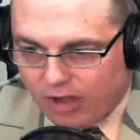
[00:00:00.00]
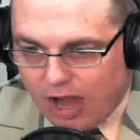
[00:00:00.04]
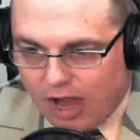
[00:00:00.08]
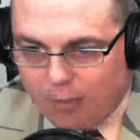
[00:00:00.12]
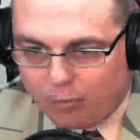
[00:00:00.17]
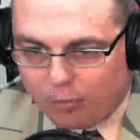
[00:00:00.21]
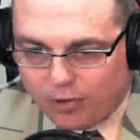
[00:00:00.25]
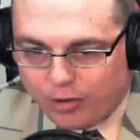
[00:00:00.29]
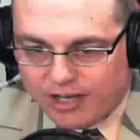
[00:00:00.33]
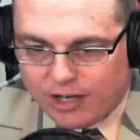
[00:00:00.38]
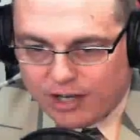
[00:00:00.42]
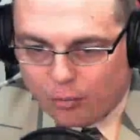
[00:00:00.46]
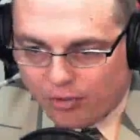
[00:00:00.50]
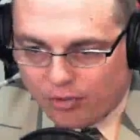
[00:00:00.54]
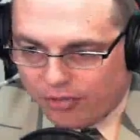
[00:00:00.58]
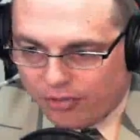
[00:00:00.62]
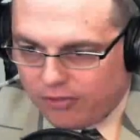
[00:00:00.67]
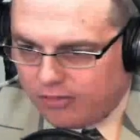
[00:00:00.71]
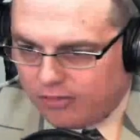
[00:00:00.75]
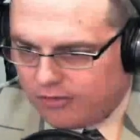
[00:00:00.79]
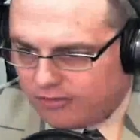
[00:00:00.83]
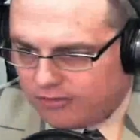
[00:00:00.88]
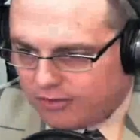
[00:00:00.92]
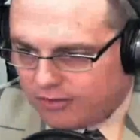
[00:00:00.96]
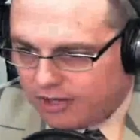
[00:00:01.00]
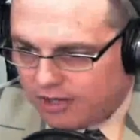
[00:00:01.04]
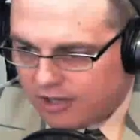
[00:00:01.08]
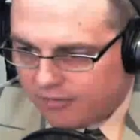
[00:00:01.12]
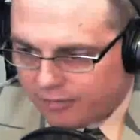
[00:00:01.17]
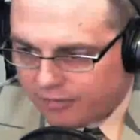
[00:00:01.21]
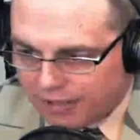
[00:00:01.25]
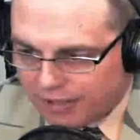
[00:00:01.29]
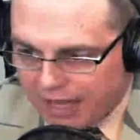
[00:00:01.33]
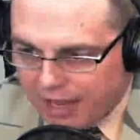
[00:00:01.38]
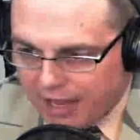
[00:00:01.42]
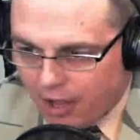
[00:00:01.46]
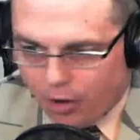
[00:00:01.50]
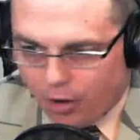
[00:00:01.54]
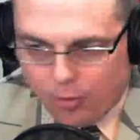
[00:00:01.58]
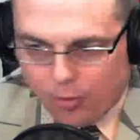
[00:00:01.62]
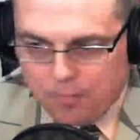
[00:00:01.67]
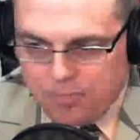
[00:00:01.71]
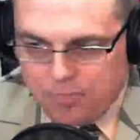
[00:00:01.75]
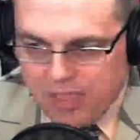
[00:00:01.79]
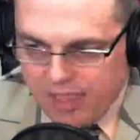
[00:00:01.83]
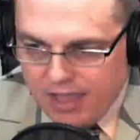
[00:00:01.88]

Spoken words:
operating within the city of Vallejo.